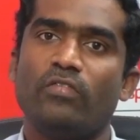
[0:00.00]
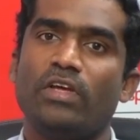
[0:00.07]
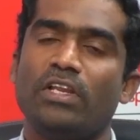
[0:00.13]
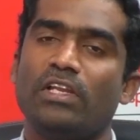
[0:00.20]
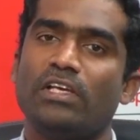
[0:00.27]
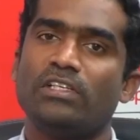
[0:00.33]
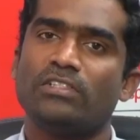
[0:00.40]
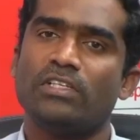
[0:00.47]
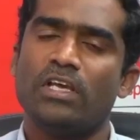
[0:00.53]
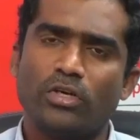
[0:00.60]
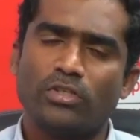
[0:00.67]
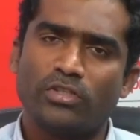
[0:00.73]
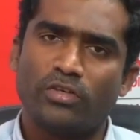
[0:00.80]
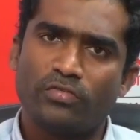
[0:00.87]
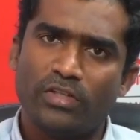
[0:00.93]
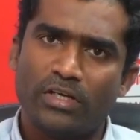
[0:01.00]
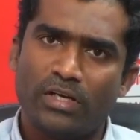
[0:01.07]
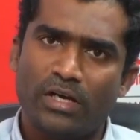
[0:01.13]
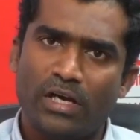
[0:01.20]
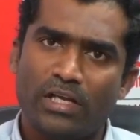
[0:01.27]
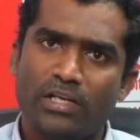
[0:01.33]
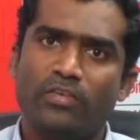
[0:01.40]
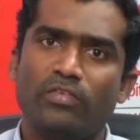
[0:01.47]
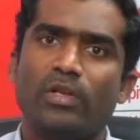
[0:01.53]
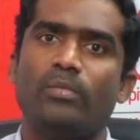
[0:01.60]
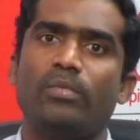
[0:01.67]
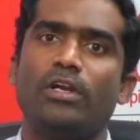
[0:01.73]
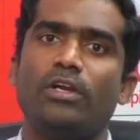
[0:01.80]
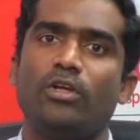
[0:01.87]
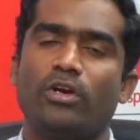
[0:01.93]
very less because of the
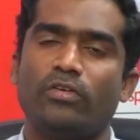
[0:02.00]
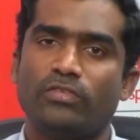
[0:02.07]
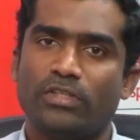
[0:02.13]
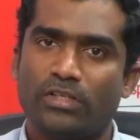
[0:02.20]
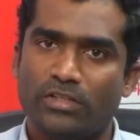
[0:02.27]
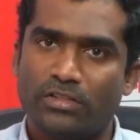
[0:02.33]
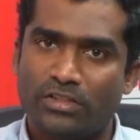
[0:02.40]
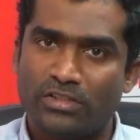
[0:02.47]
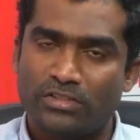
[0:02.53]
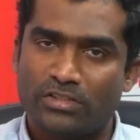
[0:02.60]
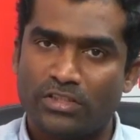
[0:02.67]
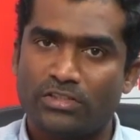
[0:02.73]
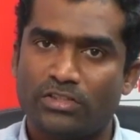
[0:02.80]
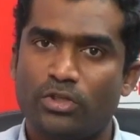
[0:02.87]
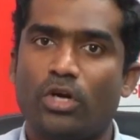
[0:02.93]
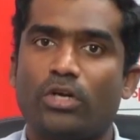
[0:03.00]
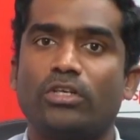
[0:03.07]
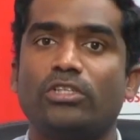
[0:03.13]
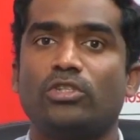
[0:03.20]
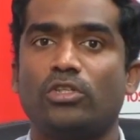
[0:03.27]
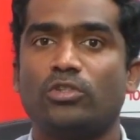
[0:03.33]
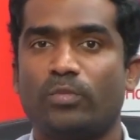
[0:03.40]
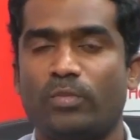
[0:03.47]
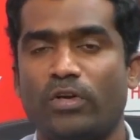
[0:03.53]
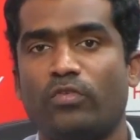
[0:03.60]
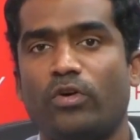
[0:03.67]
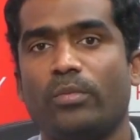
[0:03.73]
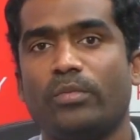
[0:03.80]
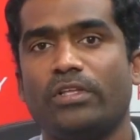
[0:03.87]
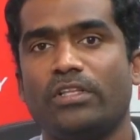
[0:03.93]
unavailability of such doctors also
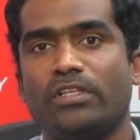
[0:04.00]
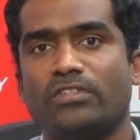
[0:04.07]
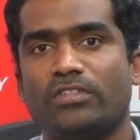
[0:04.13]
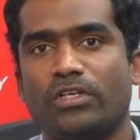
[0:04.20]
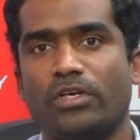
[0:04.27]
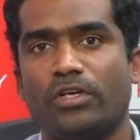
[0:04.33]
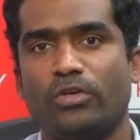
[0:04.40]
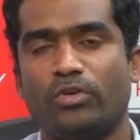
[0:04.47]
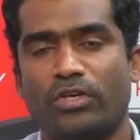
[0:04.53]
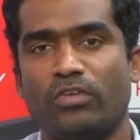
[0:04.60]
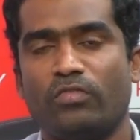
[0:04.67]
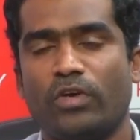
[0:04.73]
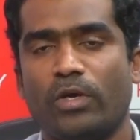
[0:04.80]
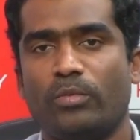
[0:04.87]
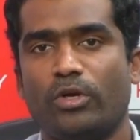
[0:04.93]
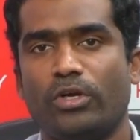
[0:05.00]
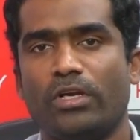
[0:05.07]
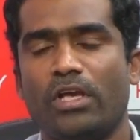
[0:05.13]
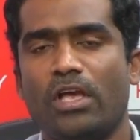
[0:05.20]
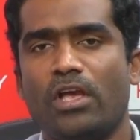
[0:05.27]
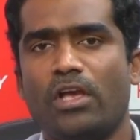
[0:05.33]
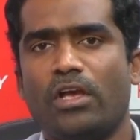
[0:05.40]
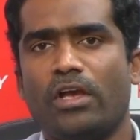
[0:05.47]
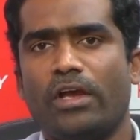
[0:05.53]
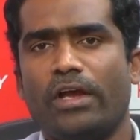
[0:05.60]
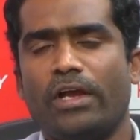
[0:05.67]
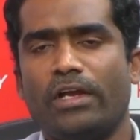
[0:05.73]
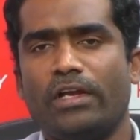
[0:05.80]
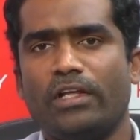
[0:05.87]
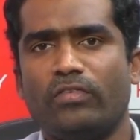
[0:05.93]
performing this uterine fibroid.
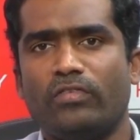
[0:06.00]
And